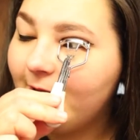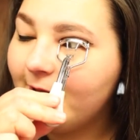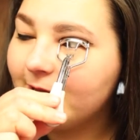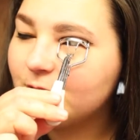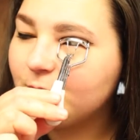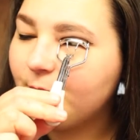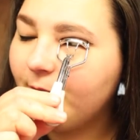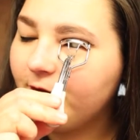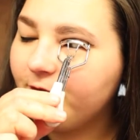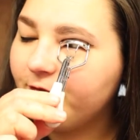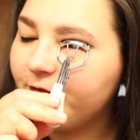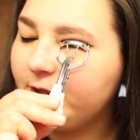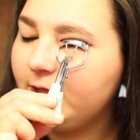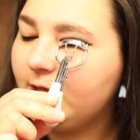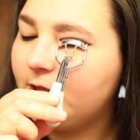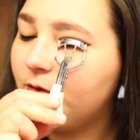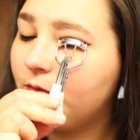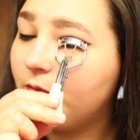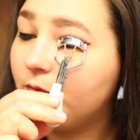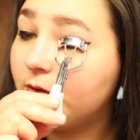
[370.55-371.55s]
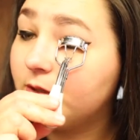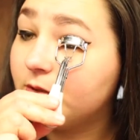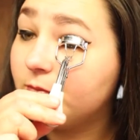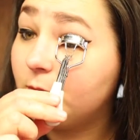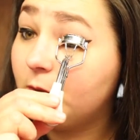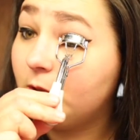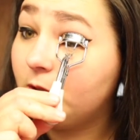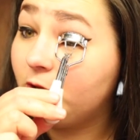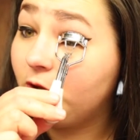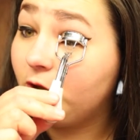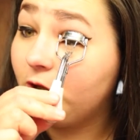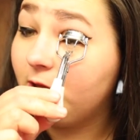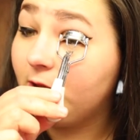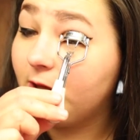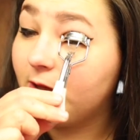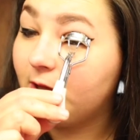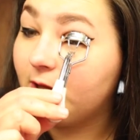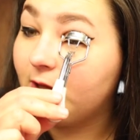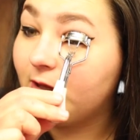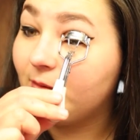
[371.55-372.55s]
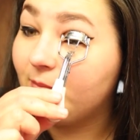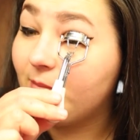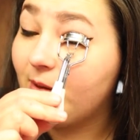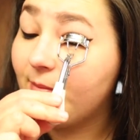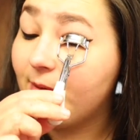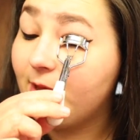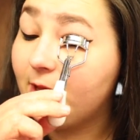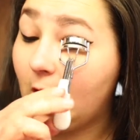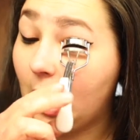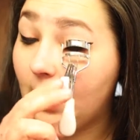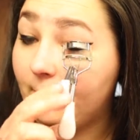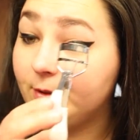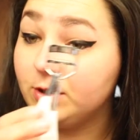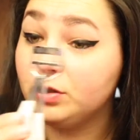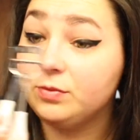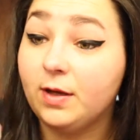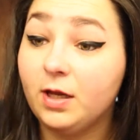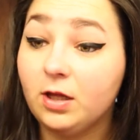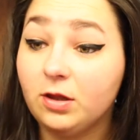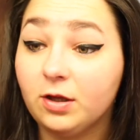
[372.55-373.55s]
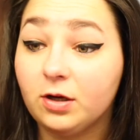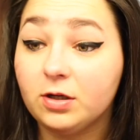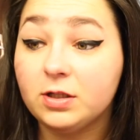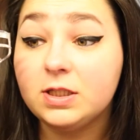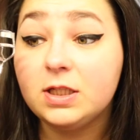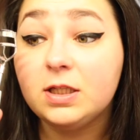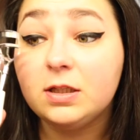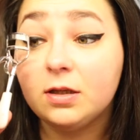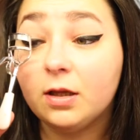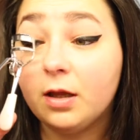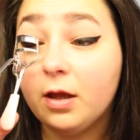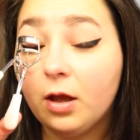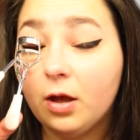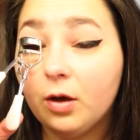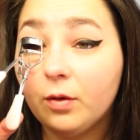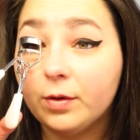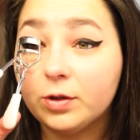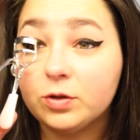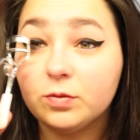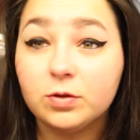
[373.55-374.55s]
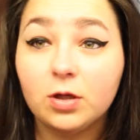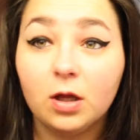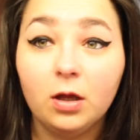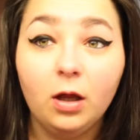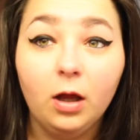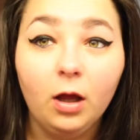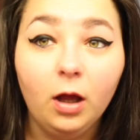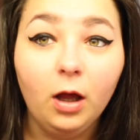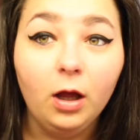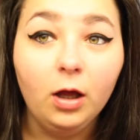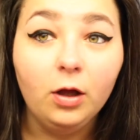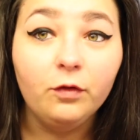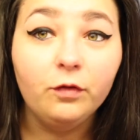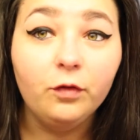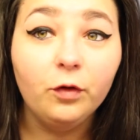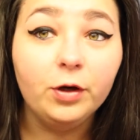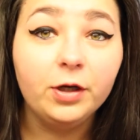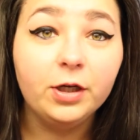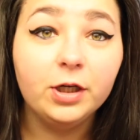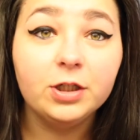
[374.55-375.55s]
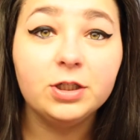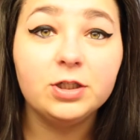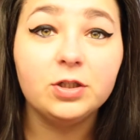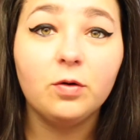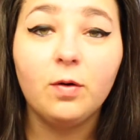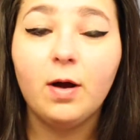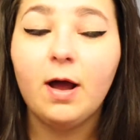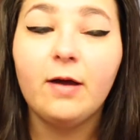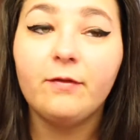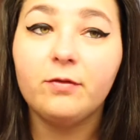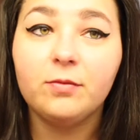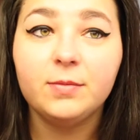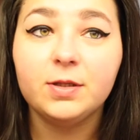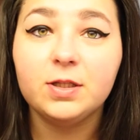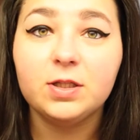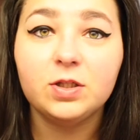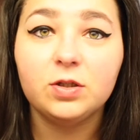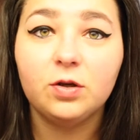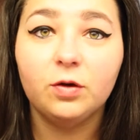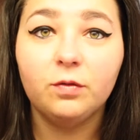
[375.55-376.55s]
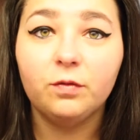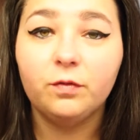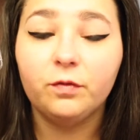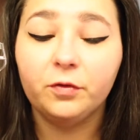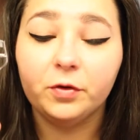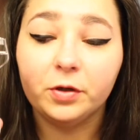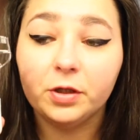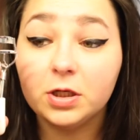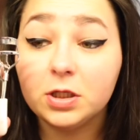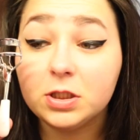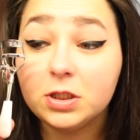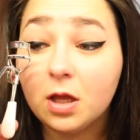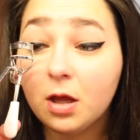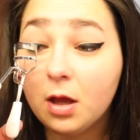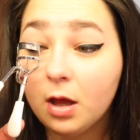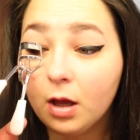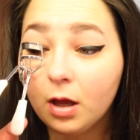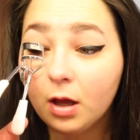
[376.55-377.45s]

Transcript: It's quite funny though, because when I look at like my makeup in 2013, which was 4 years ago, I haven't been in school in 4 years.